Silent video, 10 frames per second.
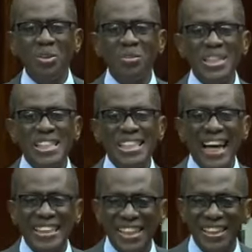we
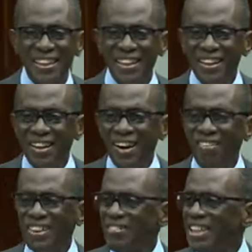started. Or
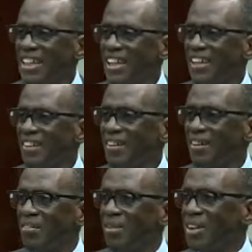what he said?
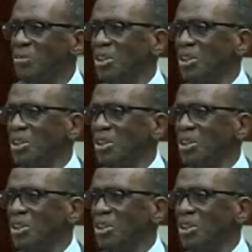What we're